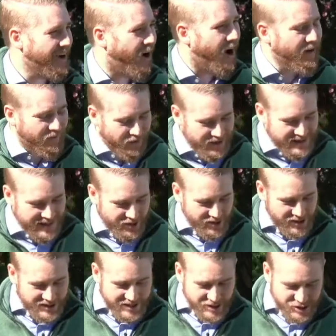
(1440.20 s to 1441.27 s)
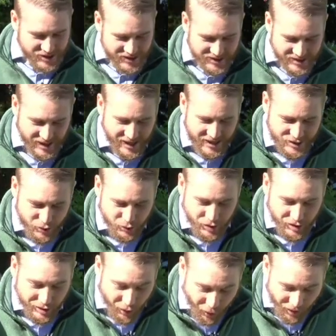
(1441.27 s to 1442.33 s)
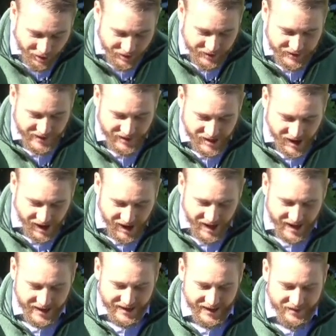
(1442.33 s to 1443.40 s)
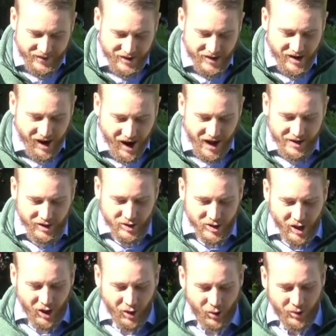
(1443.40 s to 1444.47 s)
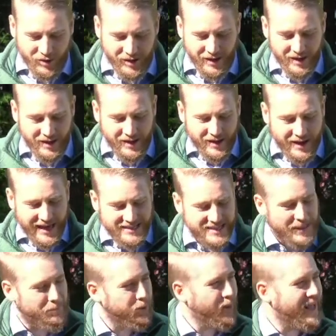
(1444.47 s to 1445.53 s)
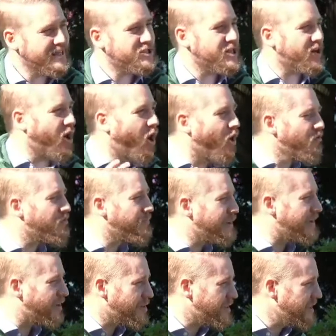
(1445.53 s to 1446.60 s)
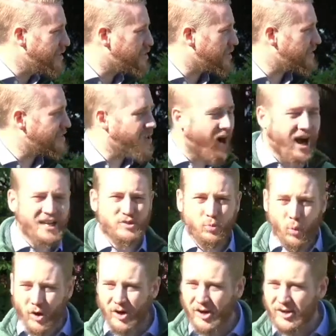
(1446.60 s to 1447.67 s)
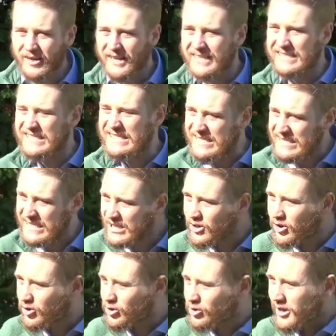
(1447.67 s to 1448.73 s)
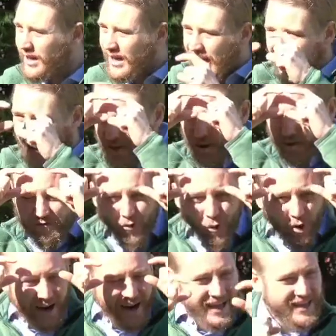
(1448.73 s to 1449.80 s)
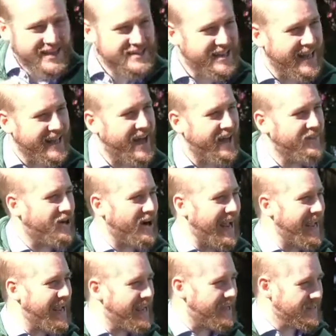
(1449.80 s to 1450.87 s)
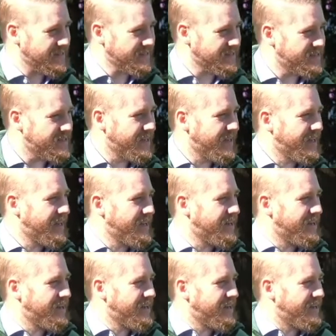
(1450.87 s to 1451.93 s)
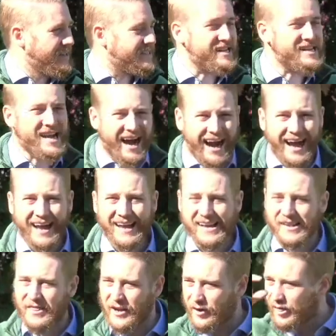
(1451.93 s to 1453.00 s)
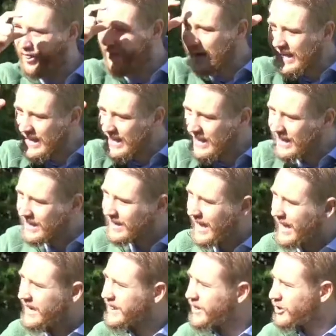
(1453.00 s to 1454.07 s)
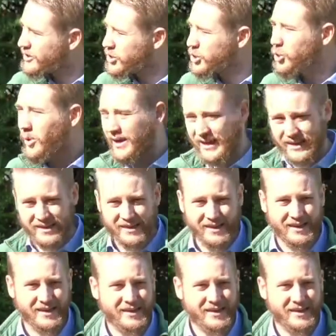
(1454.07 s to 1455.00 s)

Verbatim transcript: offering their allegiance to the Lord their God and their God alone. As they pledge their ultimate allegiance, God's word is sealed on their foreheads and on their hands to guide their thinking and their doing,